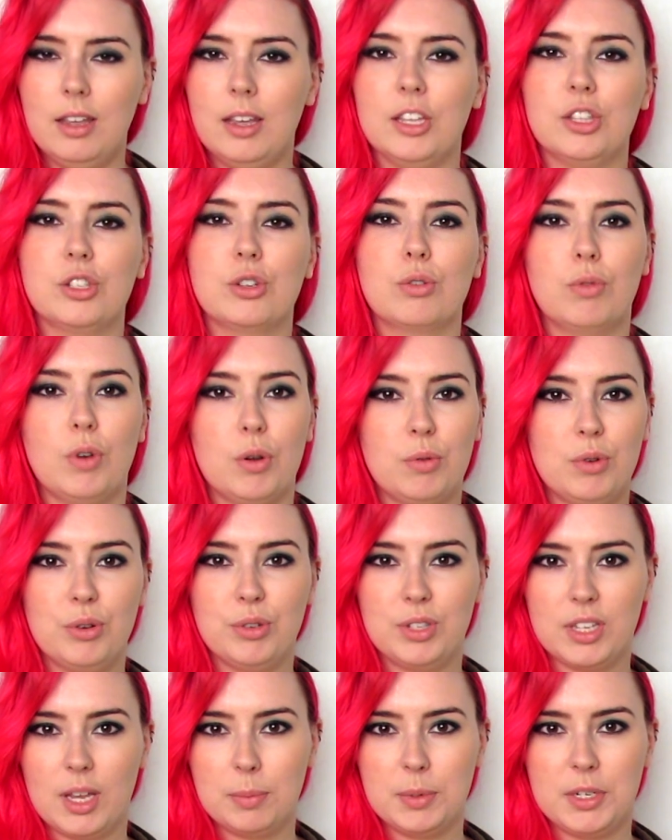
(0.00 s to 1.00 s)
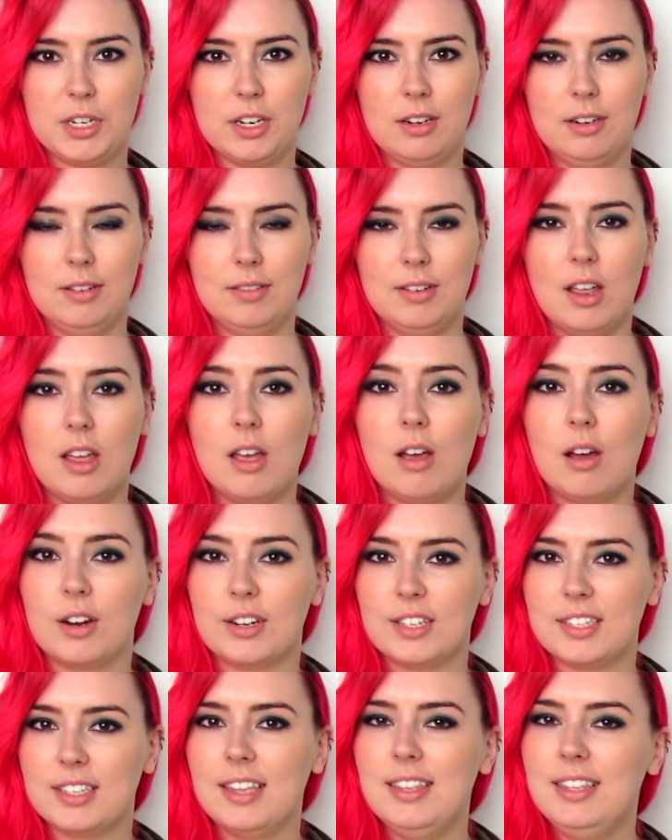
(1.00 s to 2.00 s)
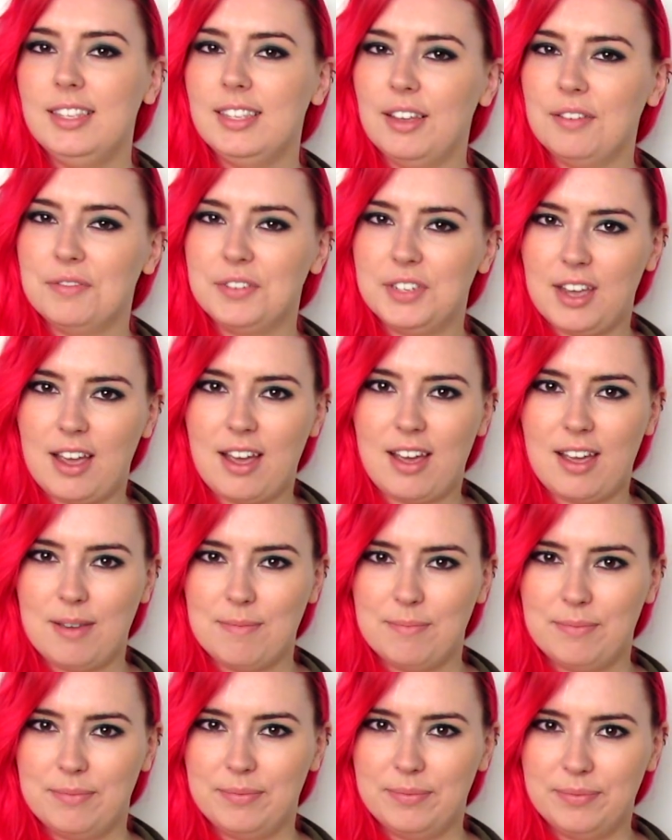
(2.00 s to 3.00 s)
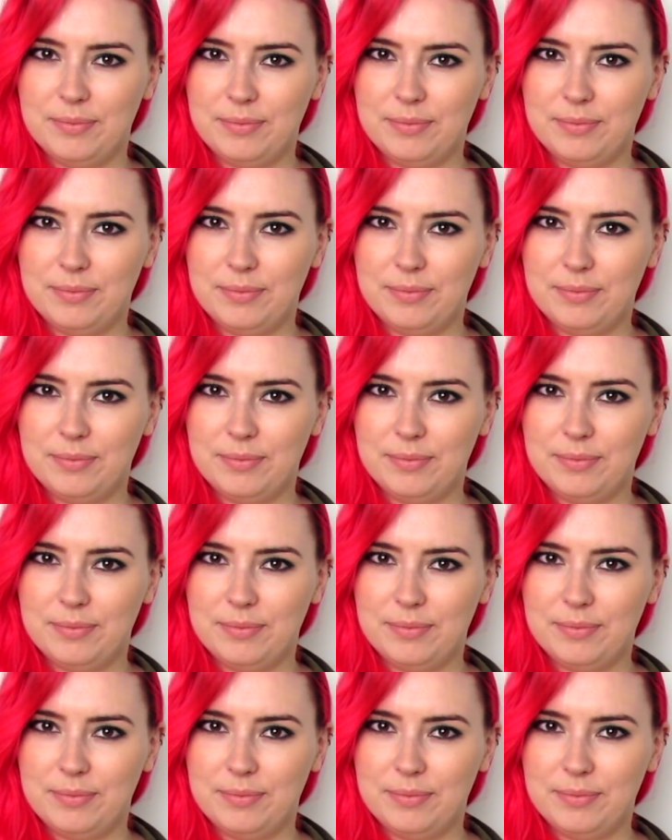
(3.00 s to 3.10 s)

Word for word: It's chronoception, our sense of time.